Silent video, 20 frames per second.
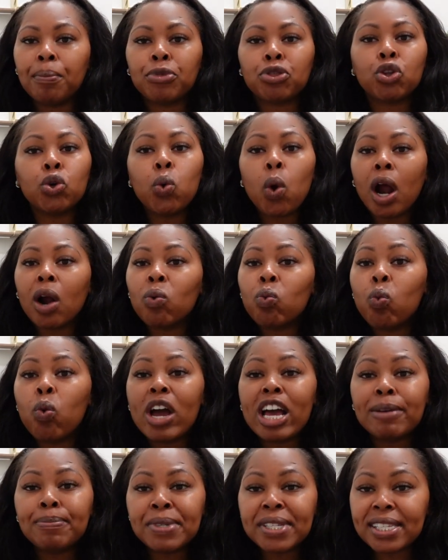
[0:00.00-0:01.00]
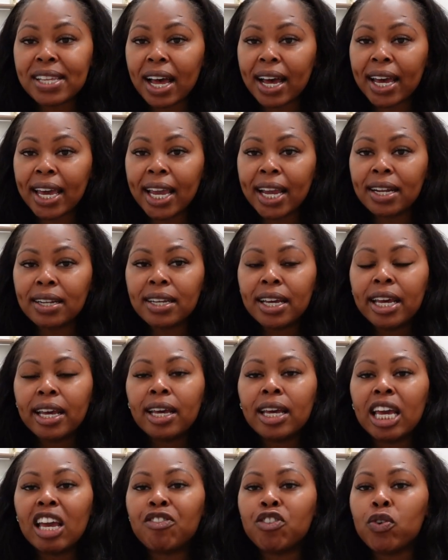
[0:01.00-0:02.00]
through our website.
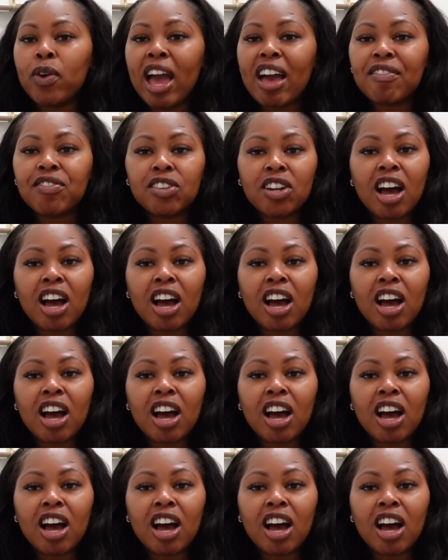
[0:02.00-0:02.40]
If you have